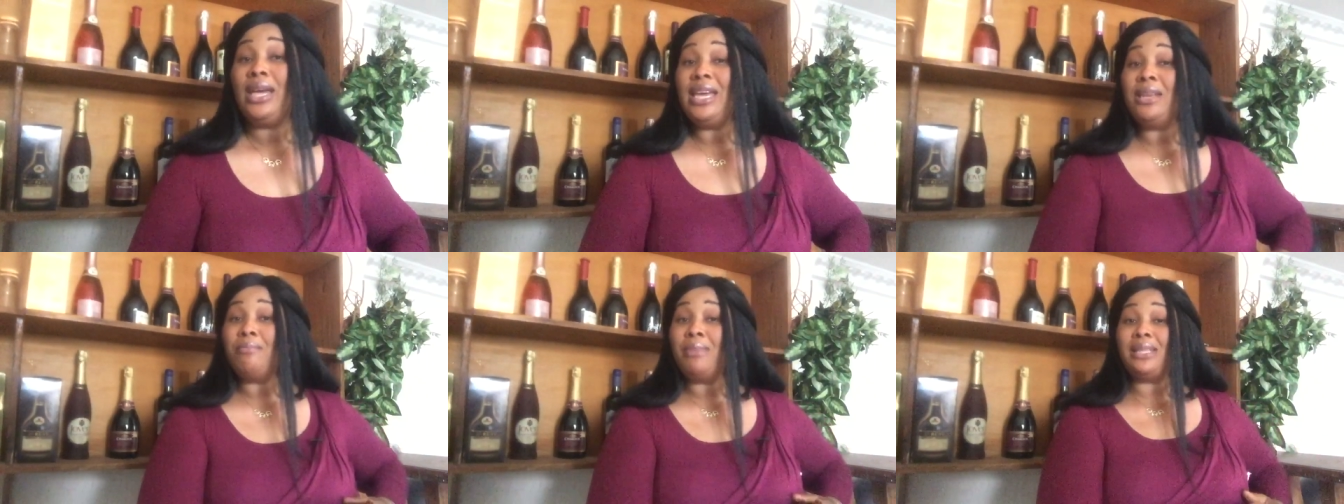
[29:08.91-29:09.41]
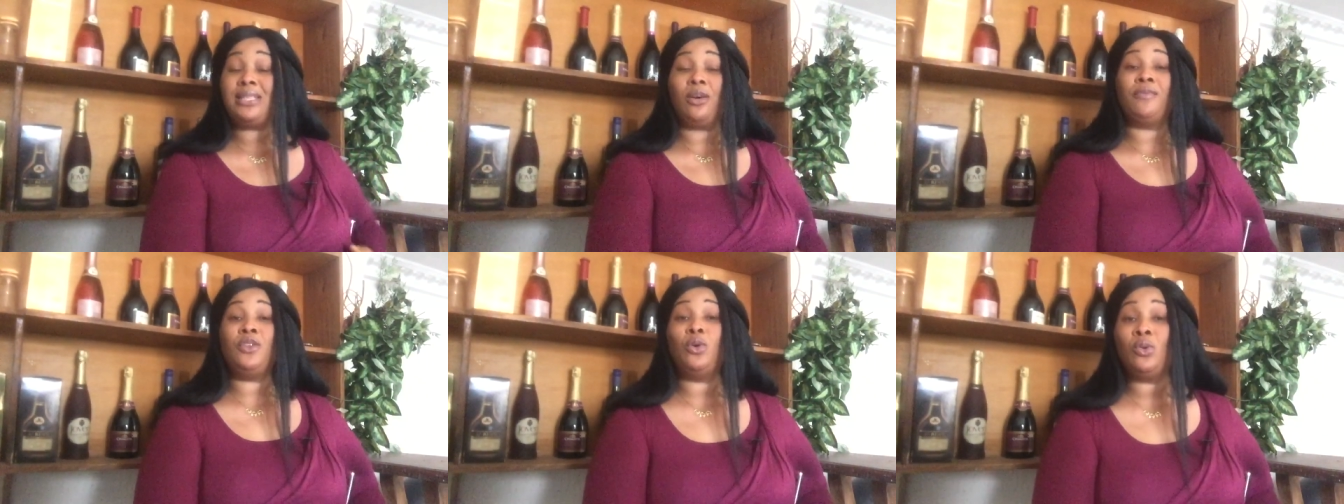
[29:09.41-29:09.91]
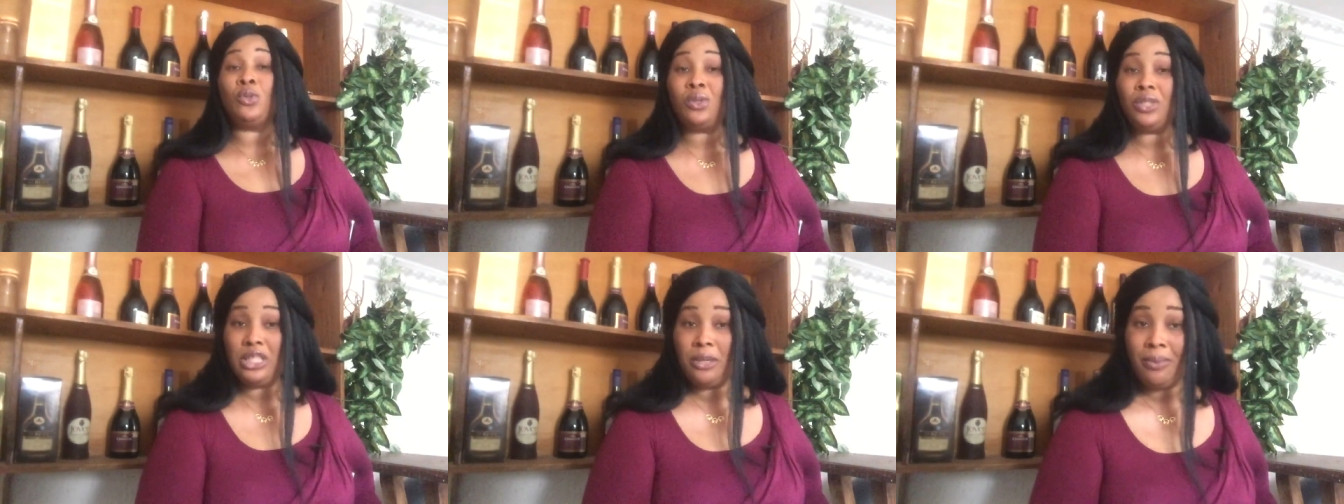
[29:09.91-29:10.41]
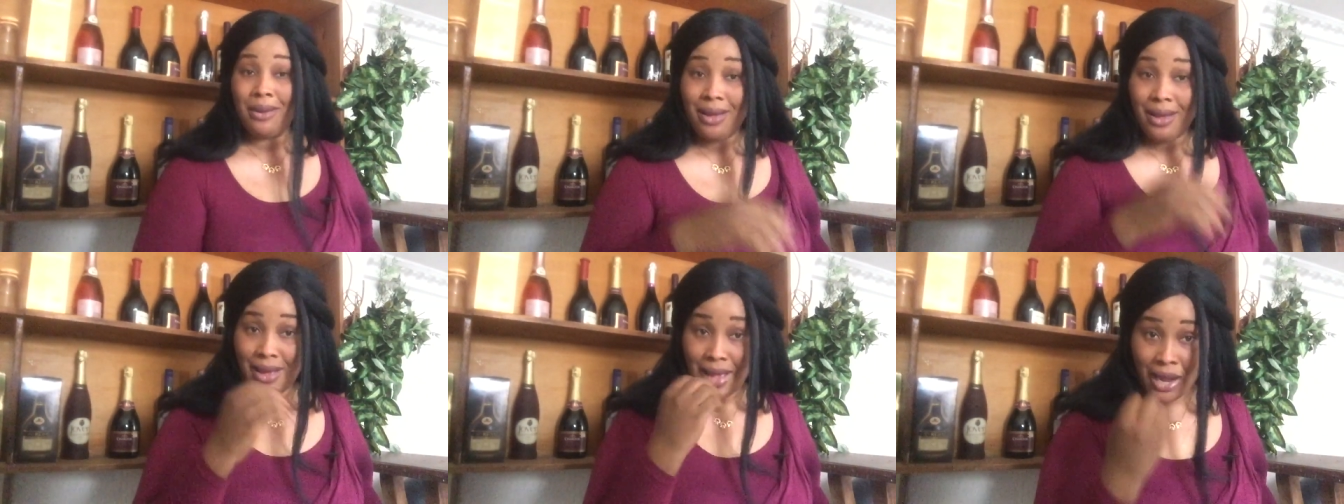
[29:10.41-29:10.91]
inmates of the ozone ship
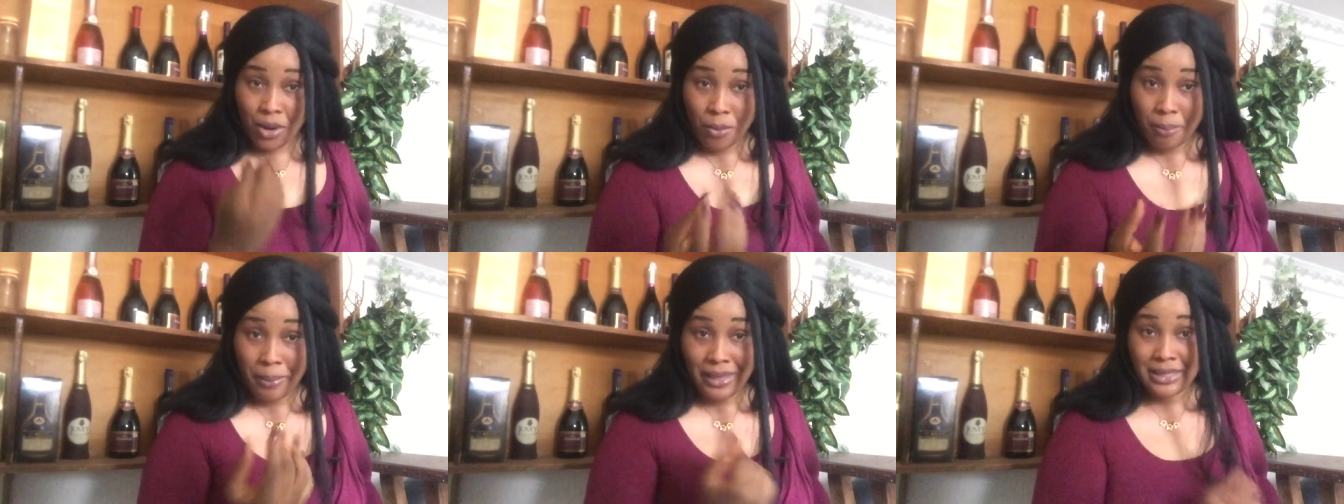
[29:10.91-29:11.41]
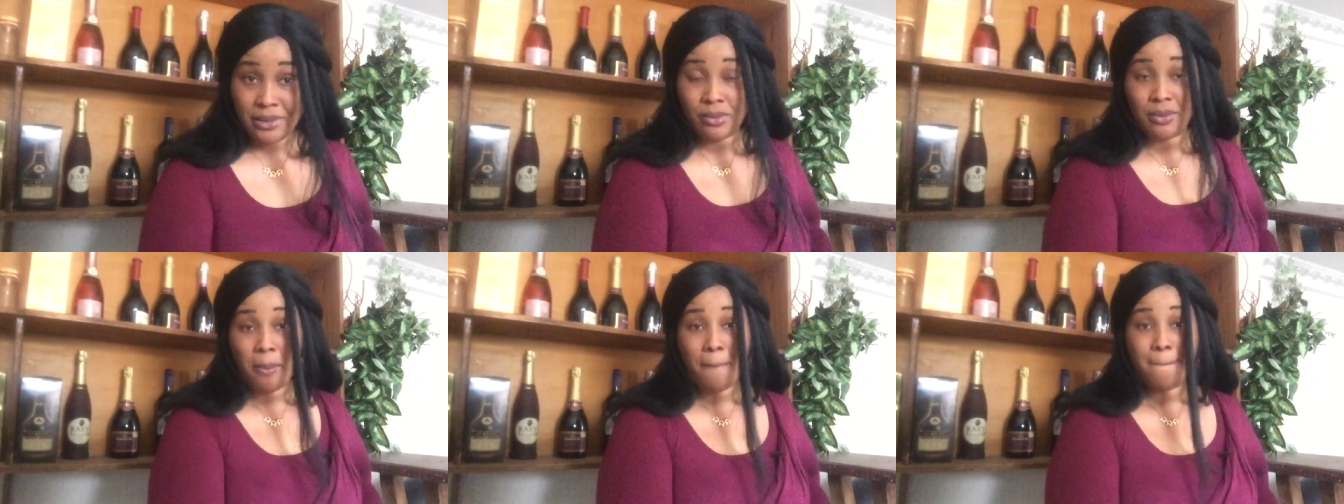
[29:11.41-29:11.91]
are compatible,